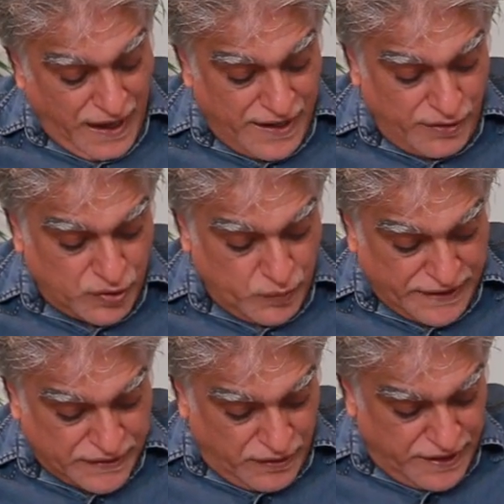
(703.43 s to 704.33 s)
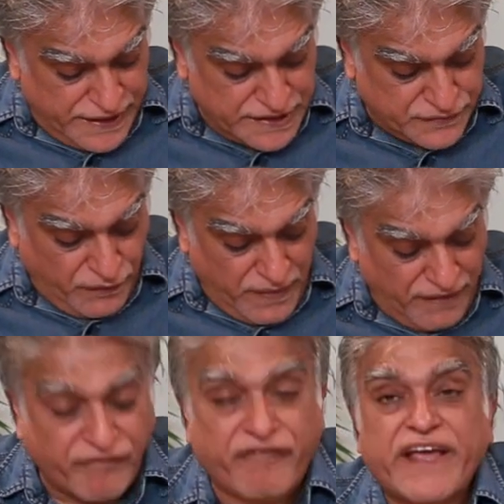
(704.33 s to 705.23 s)
I got to acknowledge for
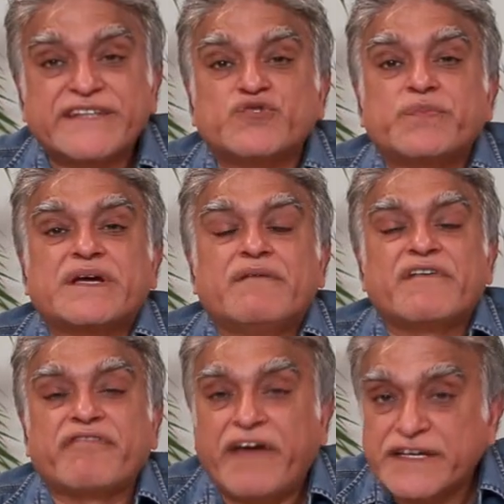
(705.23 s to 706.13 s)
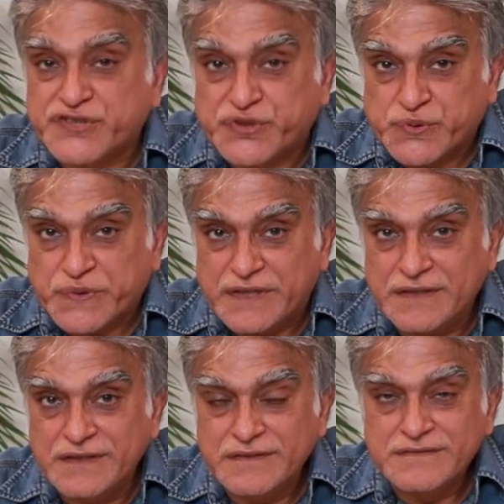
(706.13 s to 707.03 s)
my faith to become
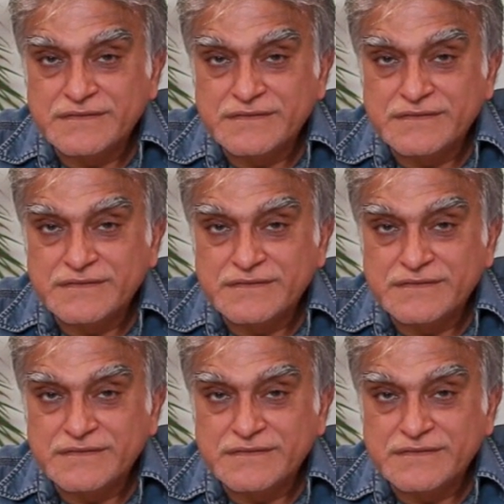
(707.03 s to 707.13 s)
effectual,